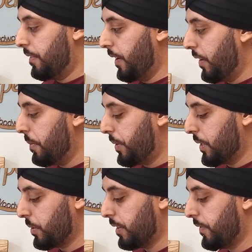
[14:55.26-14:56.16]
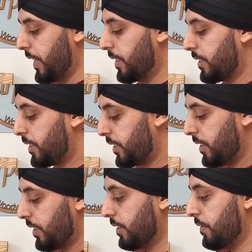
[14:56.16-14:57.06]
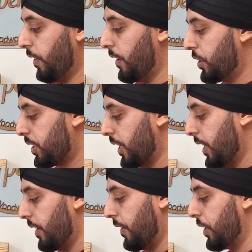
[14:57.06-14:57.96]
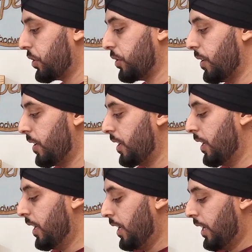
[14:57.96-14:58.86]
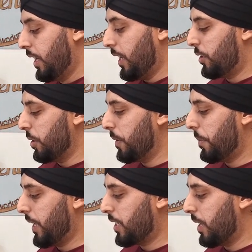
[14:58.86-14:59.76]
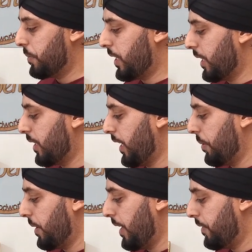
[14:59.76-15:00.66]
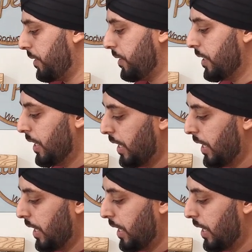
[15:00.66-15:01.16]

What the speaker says: Very impressed with the fence. It's very sturdy, very strong. It took me a bit of time to get the table level.